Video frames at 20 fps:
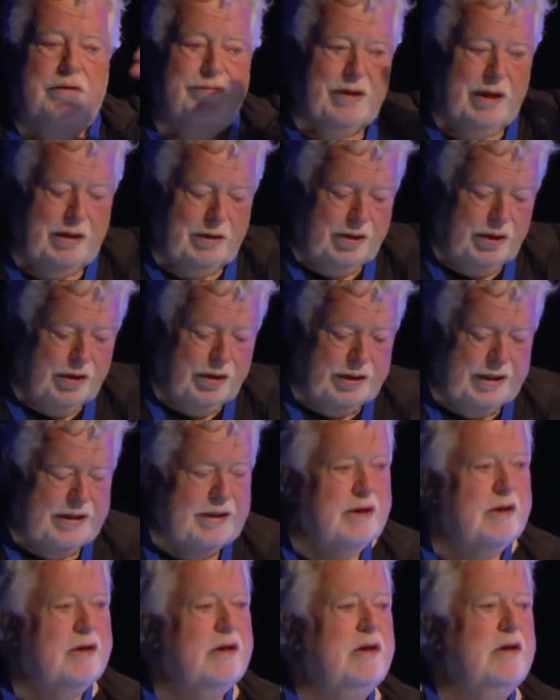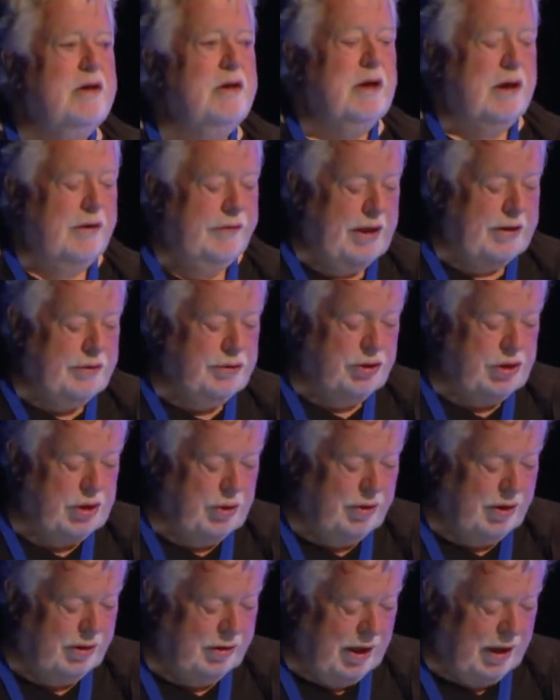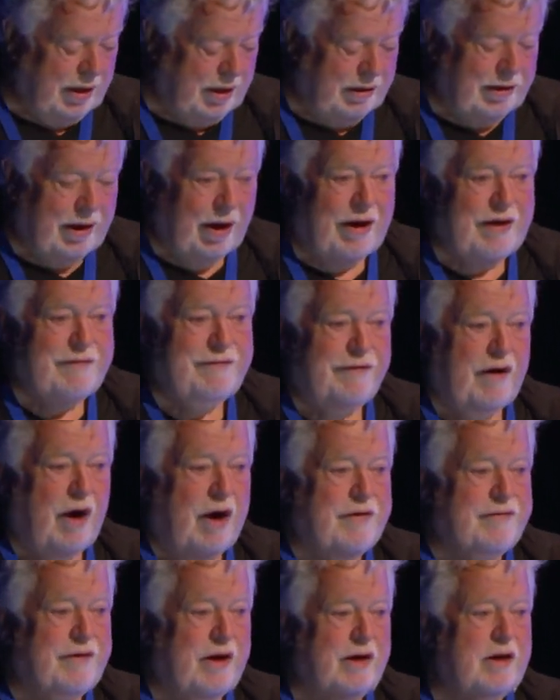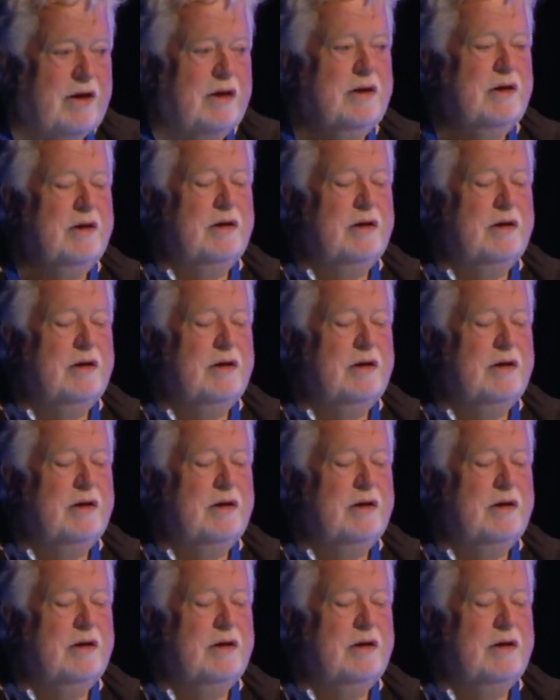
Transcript: of their learning, and then to do a live Viva.